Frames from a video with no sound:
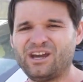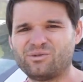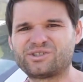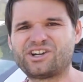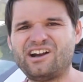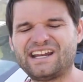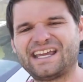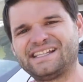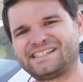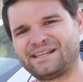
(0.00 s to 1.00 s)
we're starting to
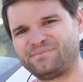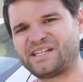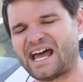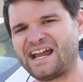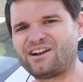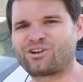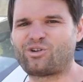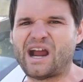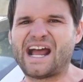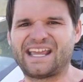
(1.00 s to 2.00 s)
get some tire
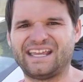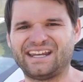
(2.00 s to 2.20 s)
cracking